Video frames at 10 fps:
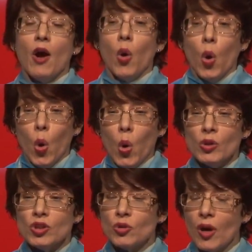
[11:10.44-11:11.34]
or
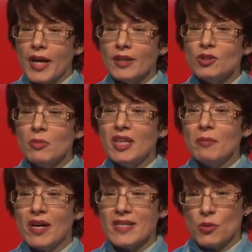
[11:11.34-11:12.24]
trying to
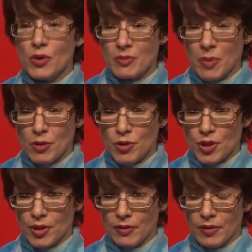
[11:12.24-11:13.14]
minimize your
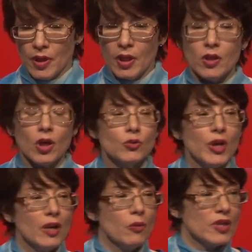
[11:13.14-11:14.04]
exposure, not
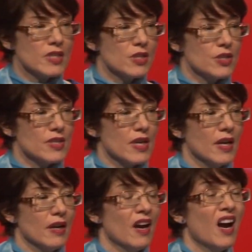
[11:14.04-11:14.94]
really wanting to
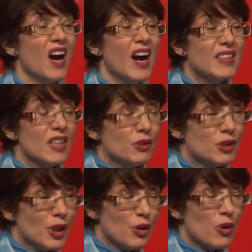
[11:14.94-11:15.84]
say, I
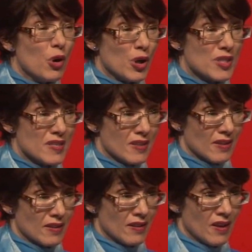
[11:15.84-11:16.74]
don't know the answer.
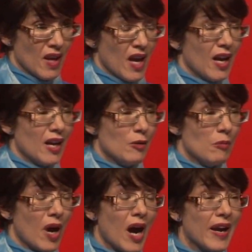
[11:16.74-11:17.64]

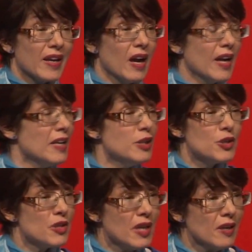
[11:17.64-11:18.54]
I need to
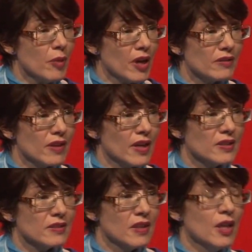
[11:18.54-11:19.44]
think about
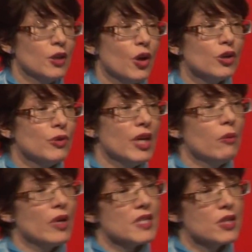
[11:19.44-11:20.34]
that, not really
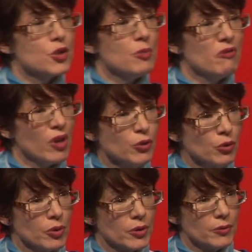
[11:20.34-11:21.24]
wanting to be
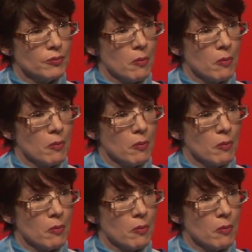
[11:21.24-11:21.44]
vulnerable.